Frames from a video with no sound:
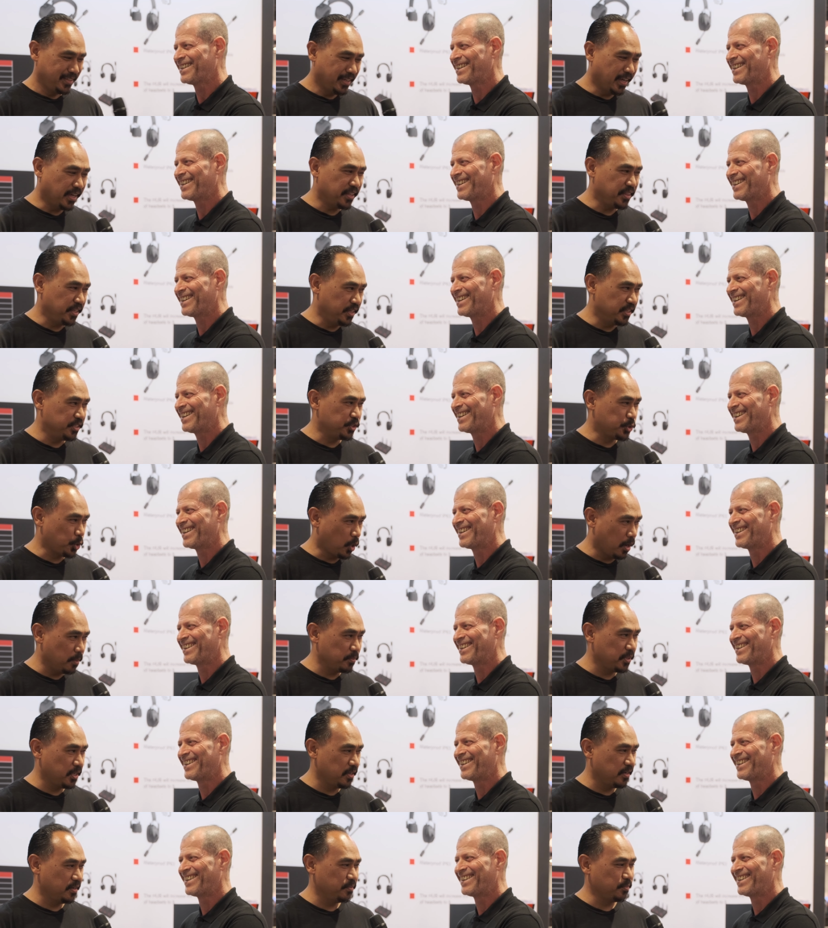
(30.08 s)
Speaker 1: Yeah, the
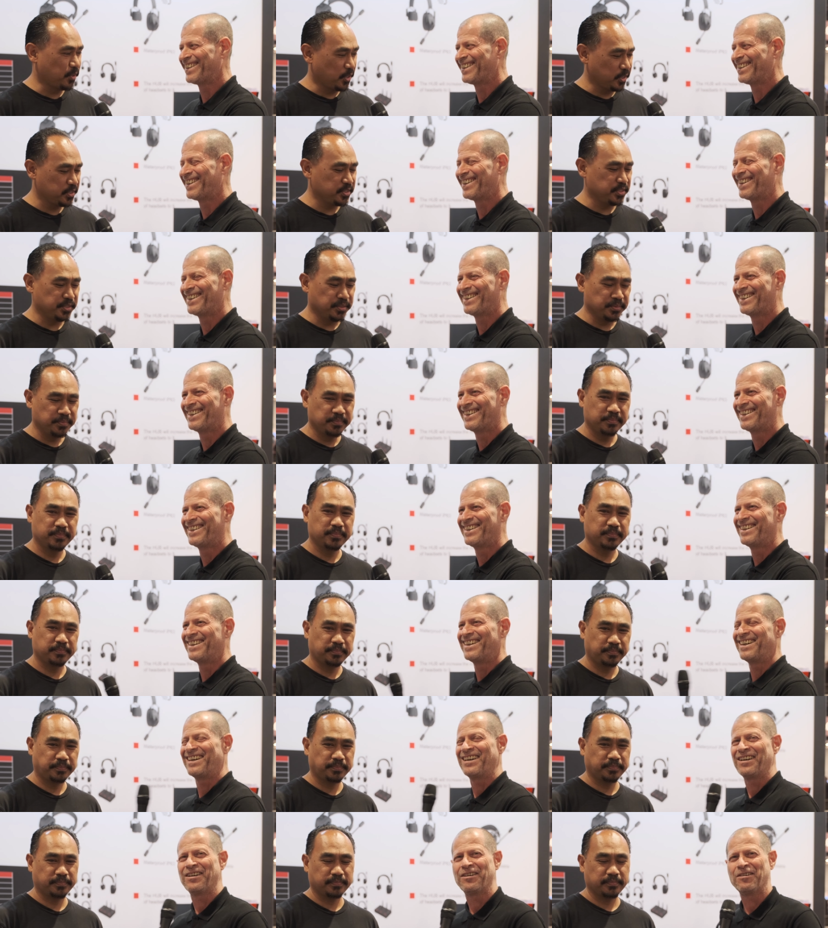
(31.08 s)
Andromeda Mark II.
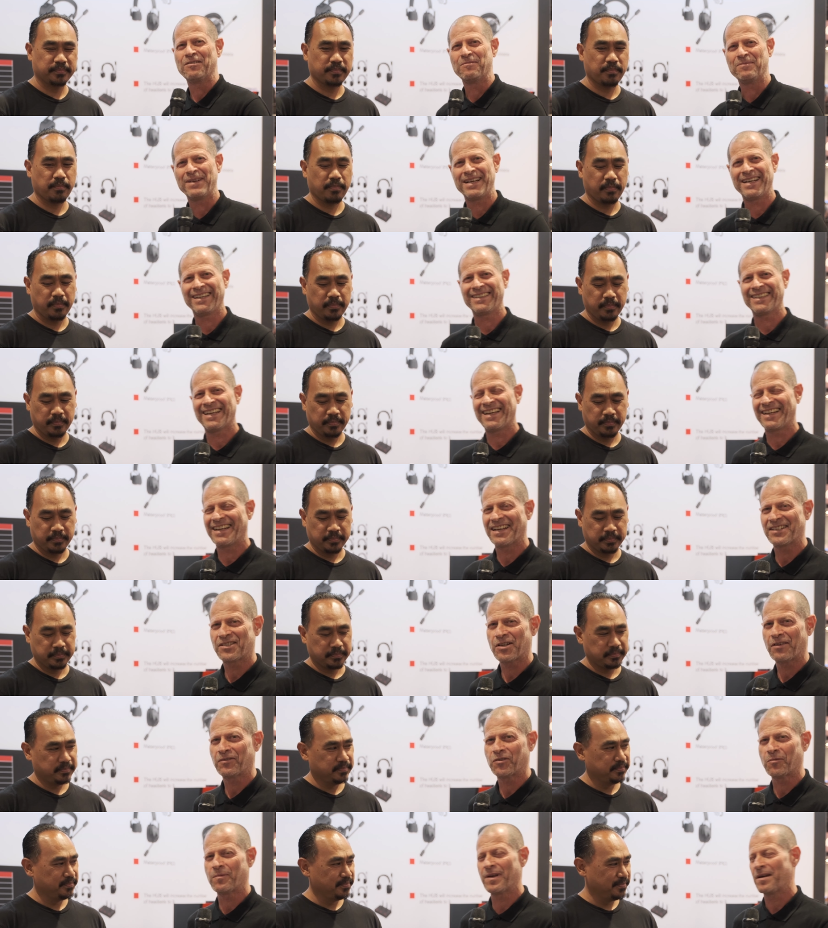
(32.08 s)
Speaker 2: Oh man, I guess you
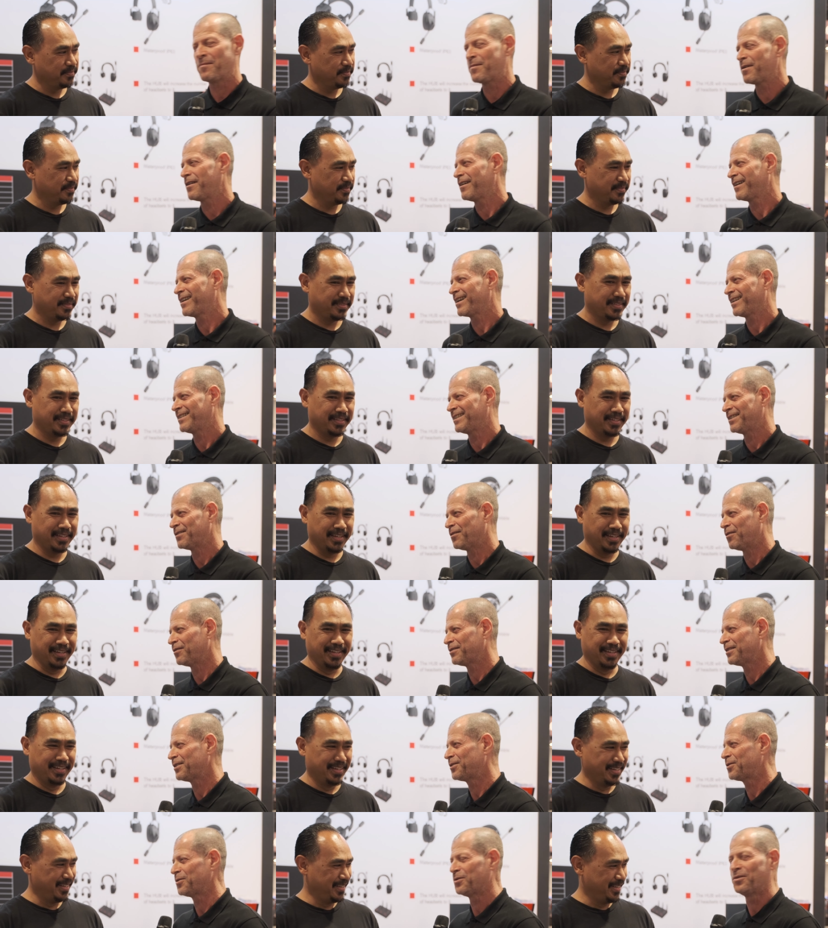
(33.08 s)
have to be American in
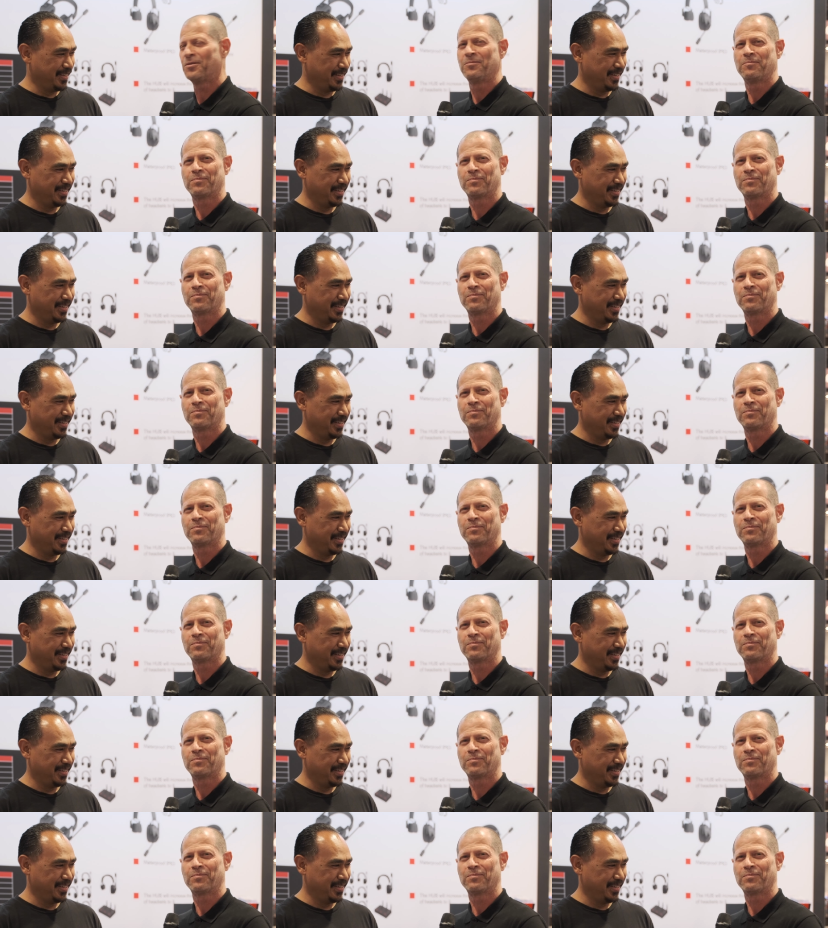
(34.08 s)
order to